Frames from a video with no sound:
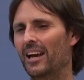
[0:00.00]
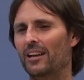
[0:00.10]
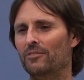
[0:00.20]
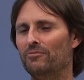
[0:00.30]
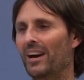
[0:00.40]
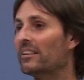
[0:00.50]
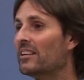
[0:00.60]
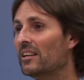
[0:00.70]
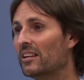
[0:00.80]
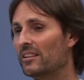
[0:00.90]
And in
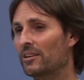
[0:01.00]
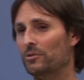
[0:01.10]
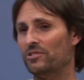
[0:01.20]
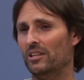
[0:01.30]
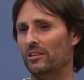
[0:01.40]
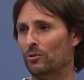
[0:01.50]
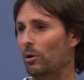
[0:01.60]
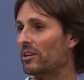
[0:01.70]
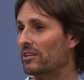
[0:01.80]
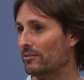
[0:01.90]
fact, there is a
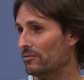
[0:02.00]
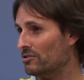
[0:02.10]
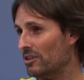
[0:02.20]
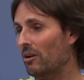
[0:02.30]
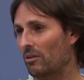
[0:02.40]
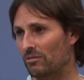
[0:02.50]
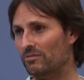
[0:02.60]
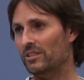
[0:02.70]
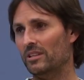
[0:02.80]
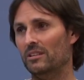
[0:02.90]
quality of the soul
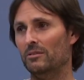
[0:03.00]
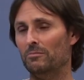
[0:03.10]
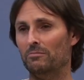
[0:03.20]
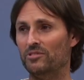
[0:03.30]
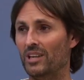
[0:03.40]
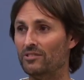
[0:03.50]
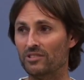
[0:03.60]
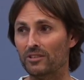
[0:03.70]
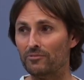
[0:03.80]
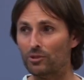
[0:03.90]
that says
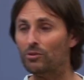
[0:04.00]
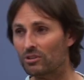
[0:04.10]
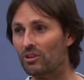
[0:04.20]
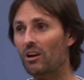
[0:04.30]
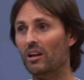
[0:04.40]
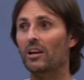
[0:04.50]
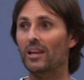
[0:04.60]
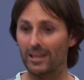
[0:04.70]
that if you're not,